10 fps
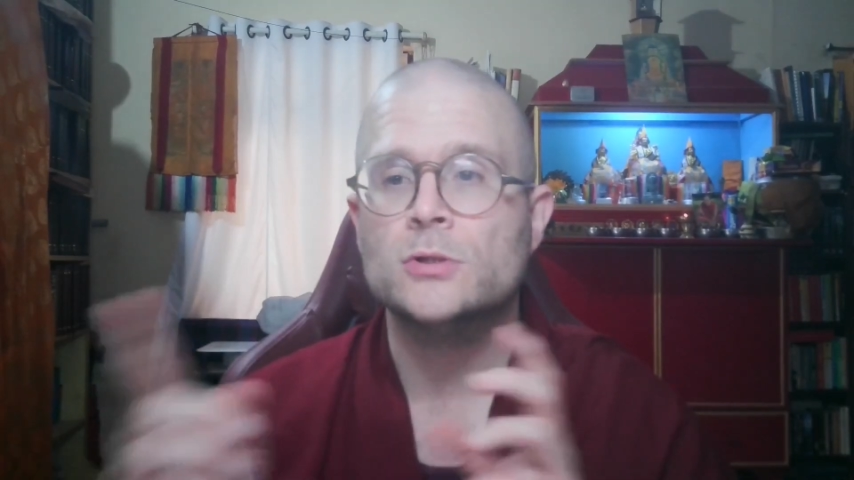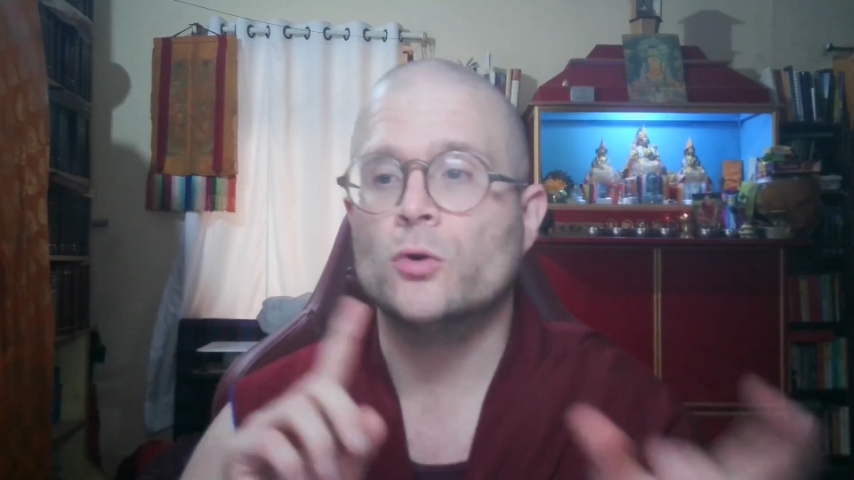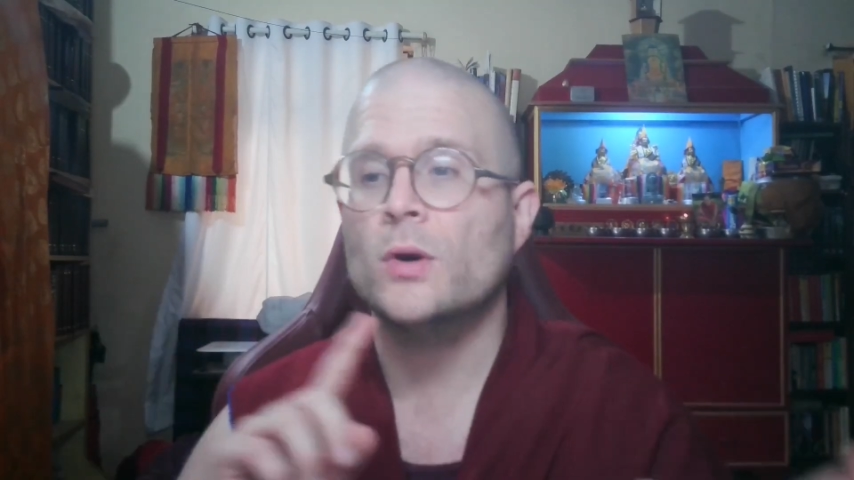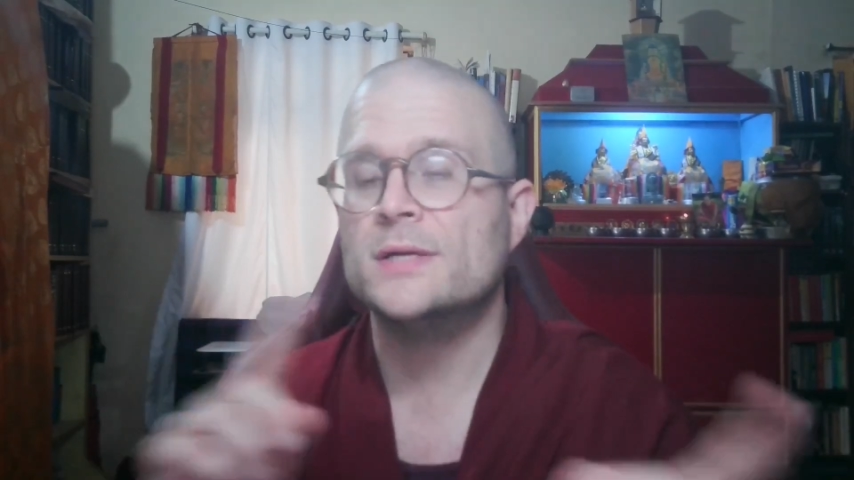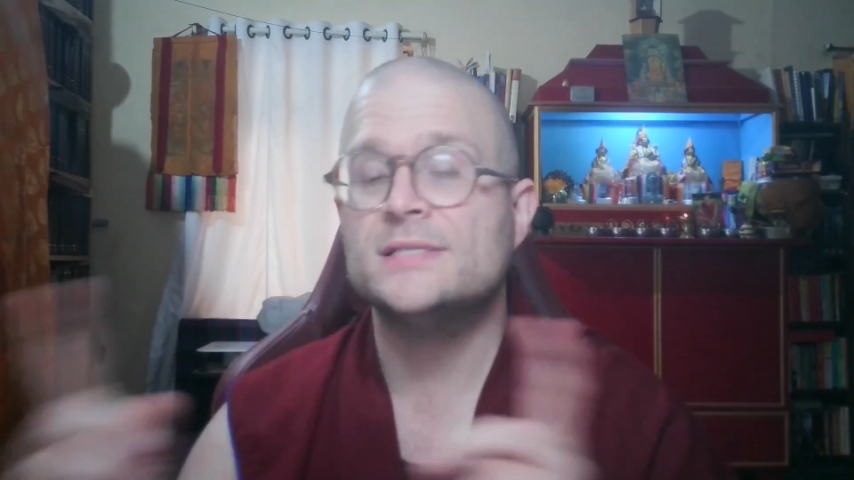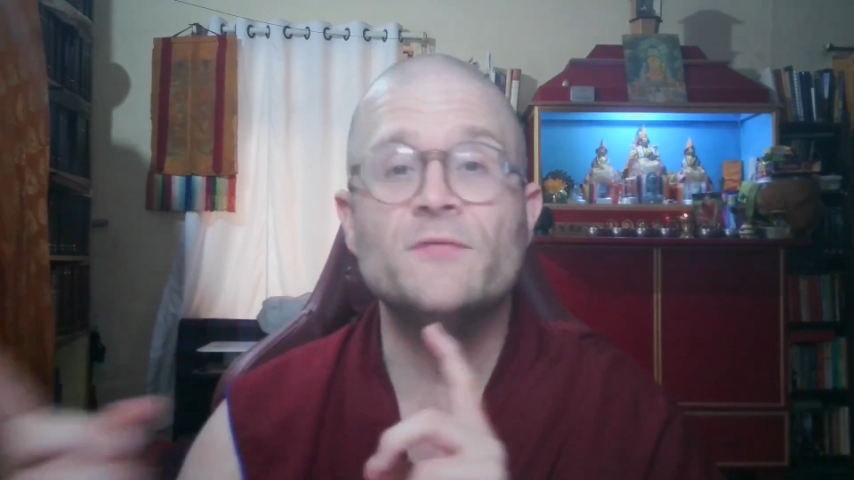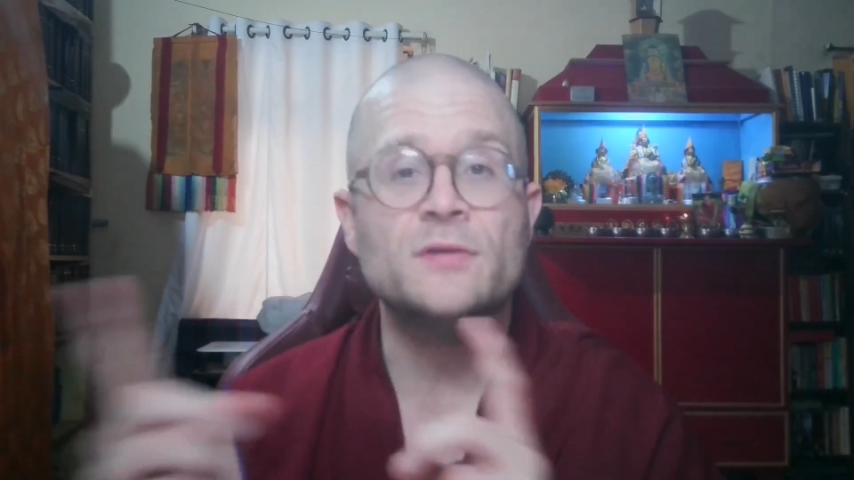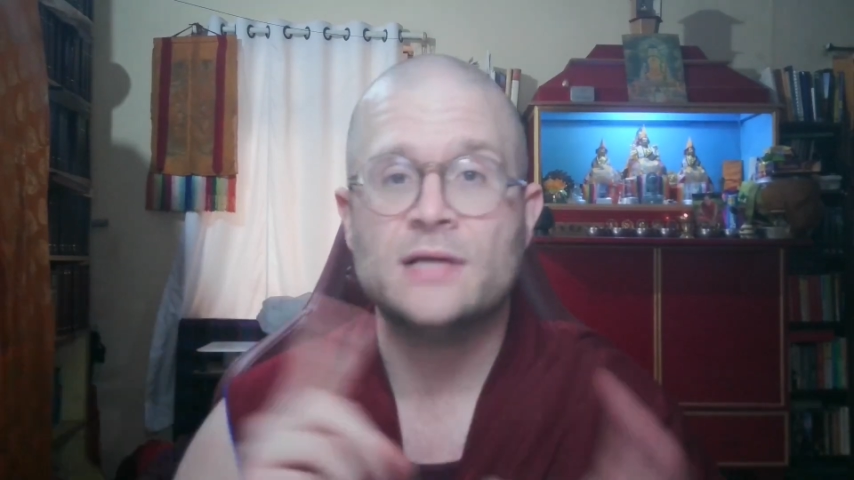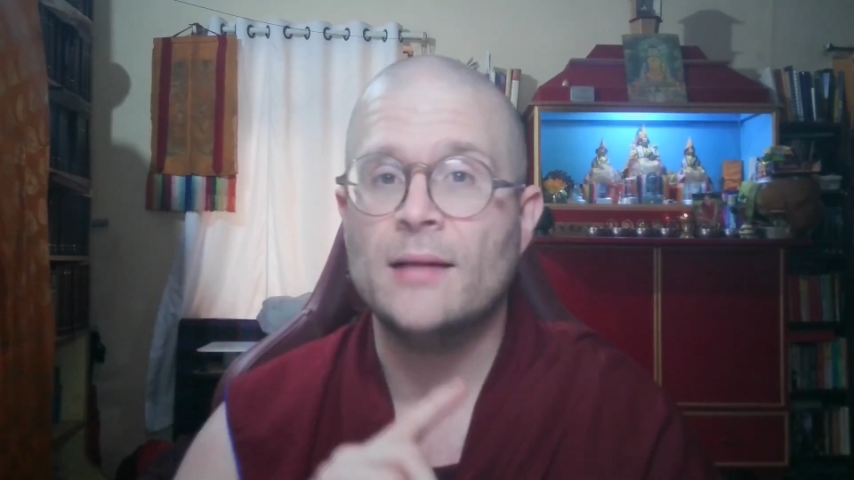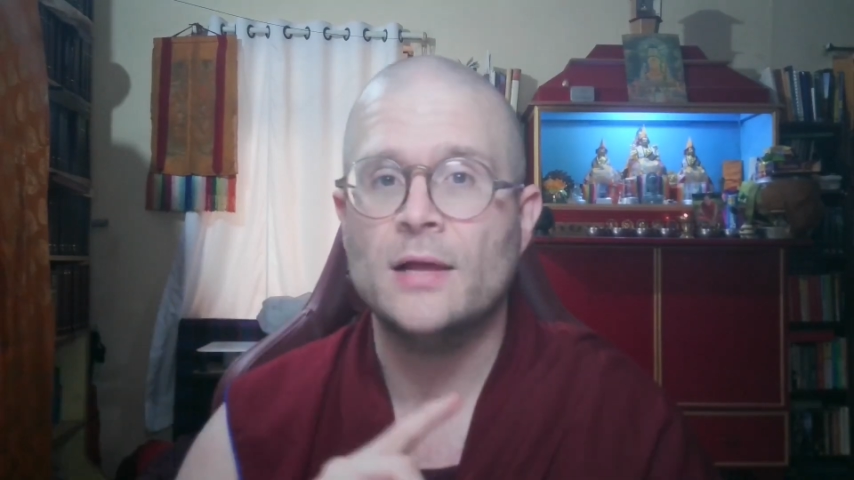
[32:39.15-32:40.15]
across different
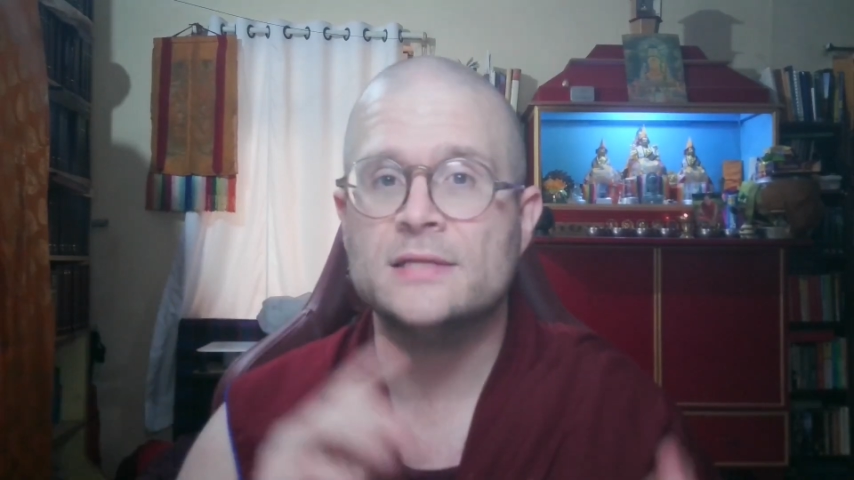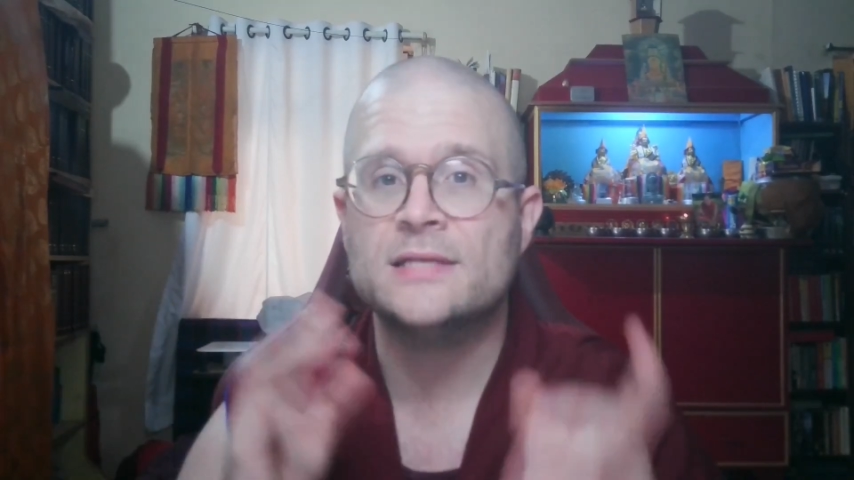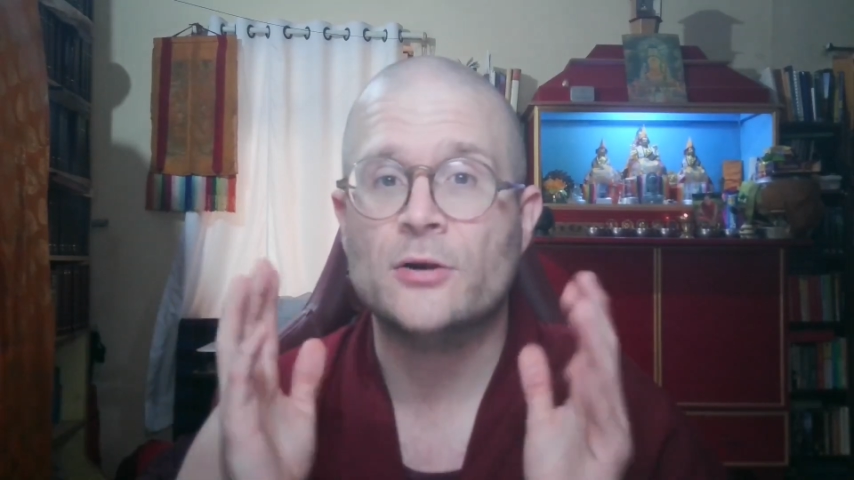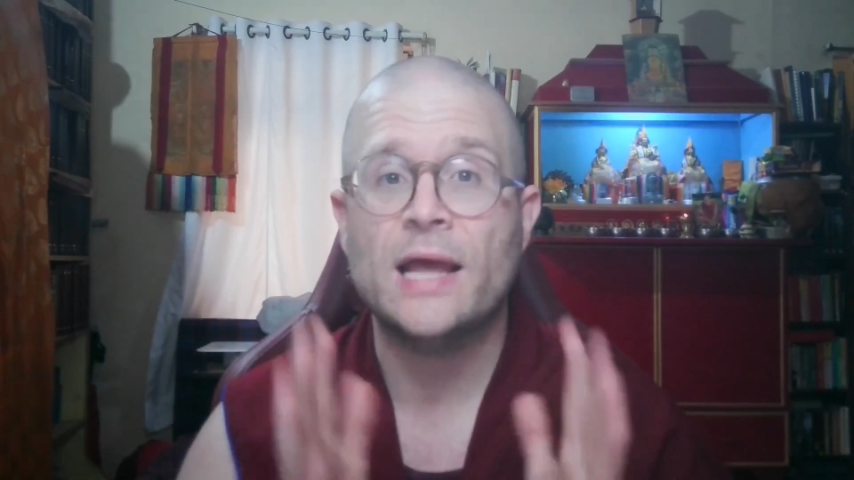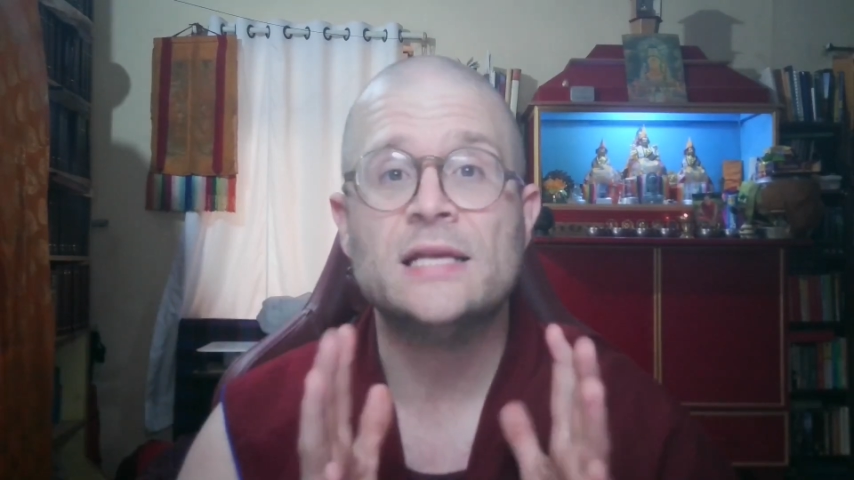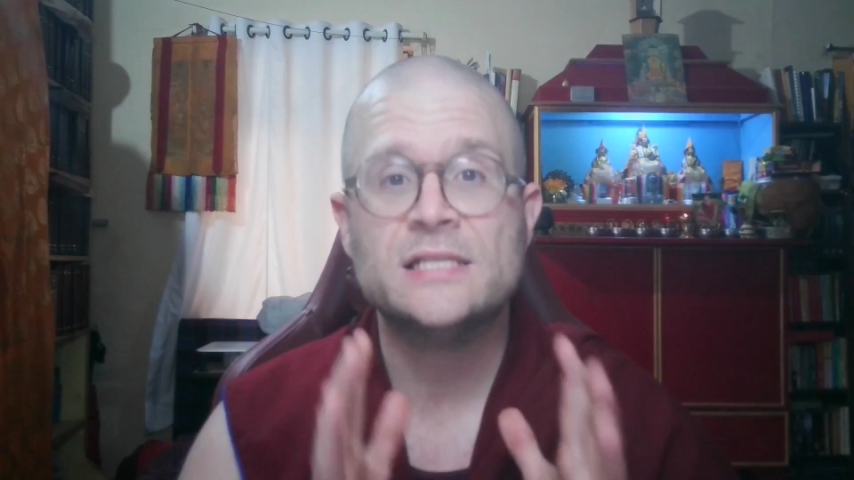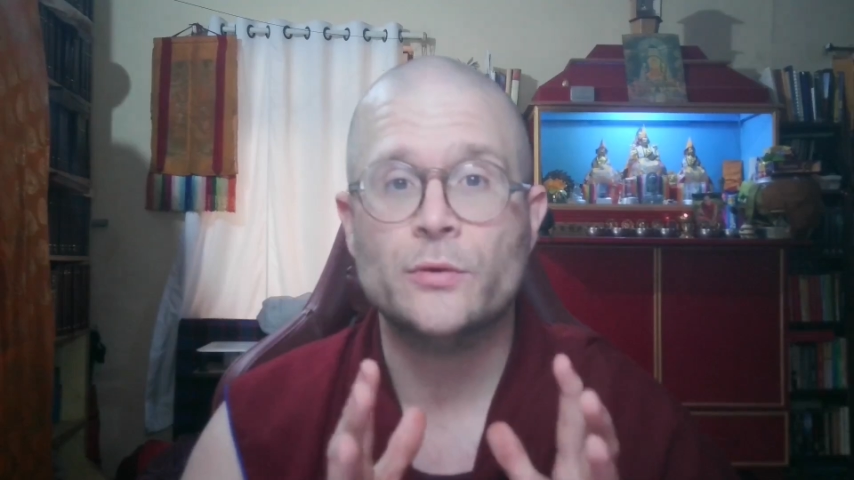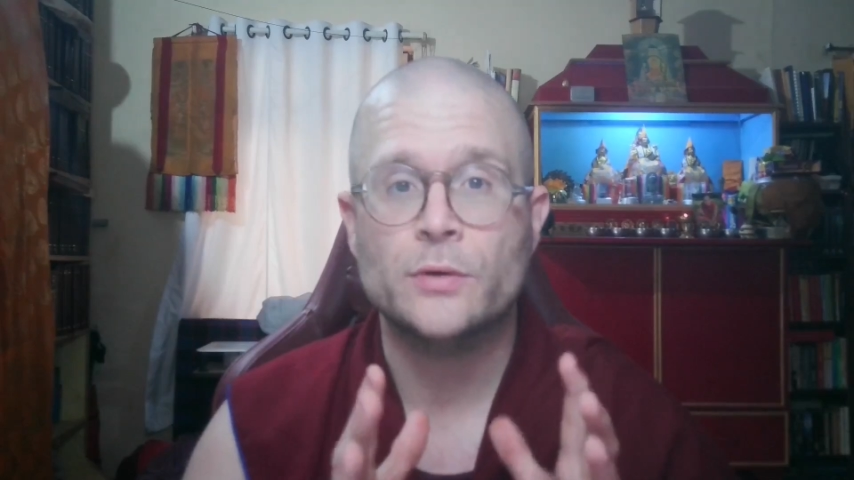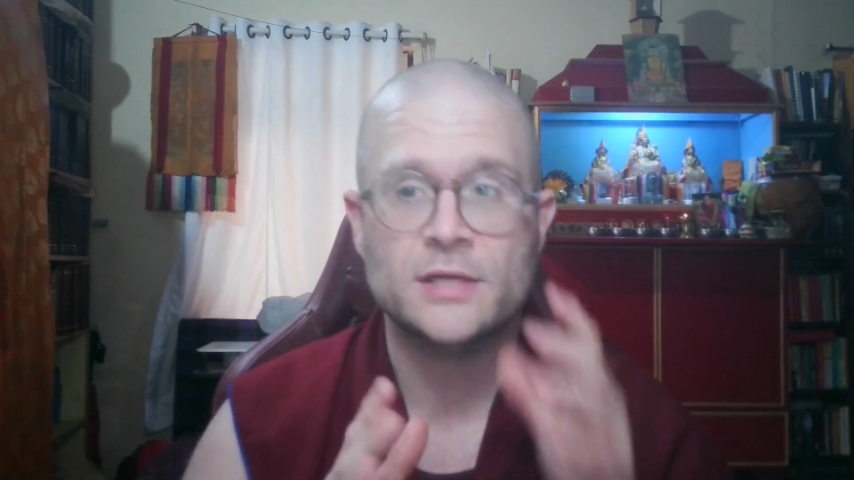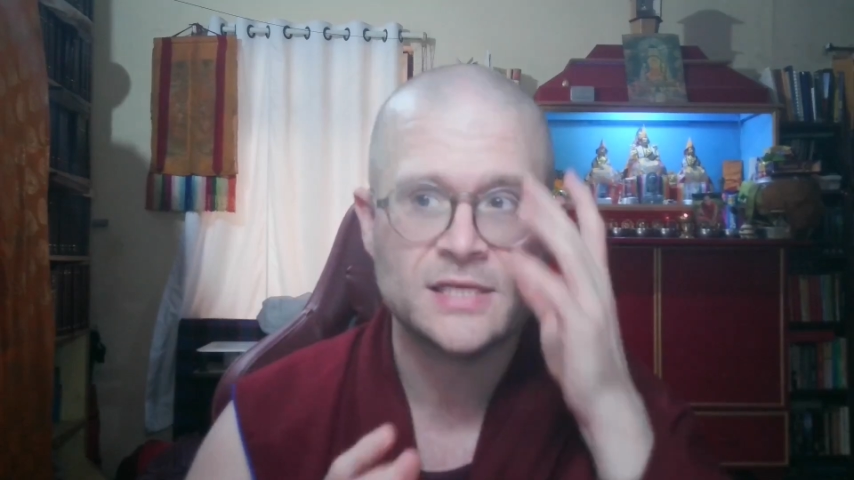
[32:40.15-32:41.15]
timelines that are
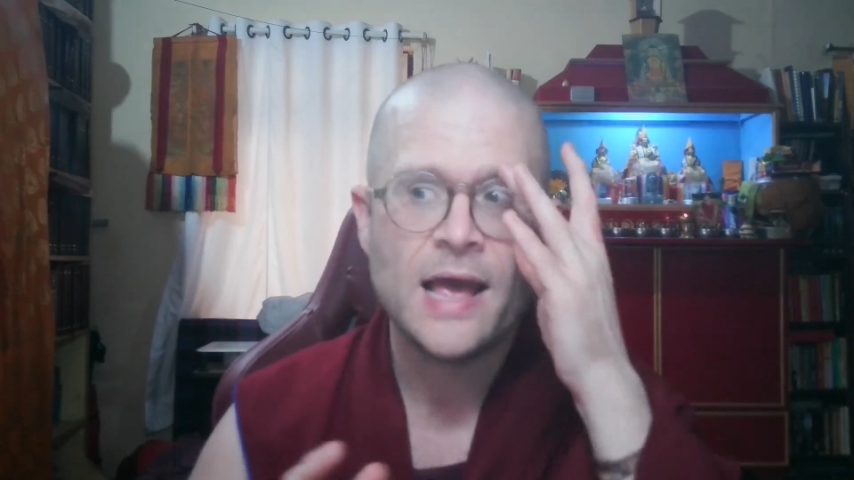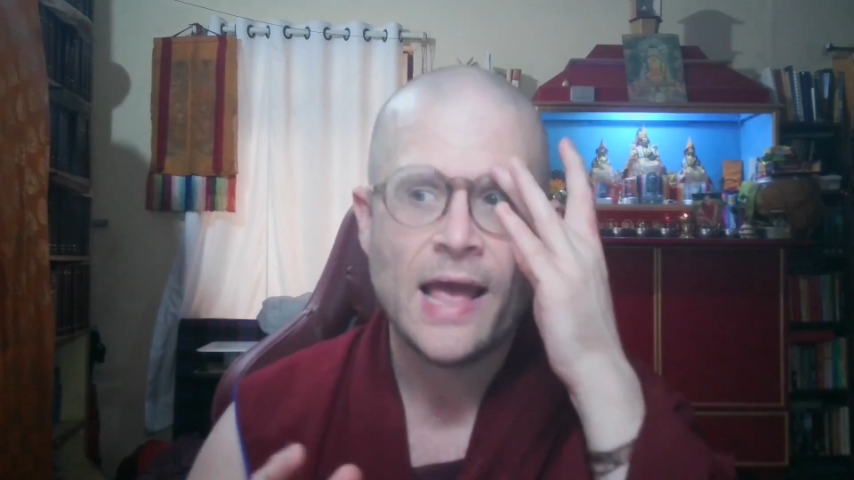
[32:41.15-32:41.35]
asynchronous.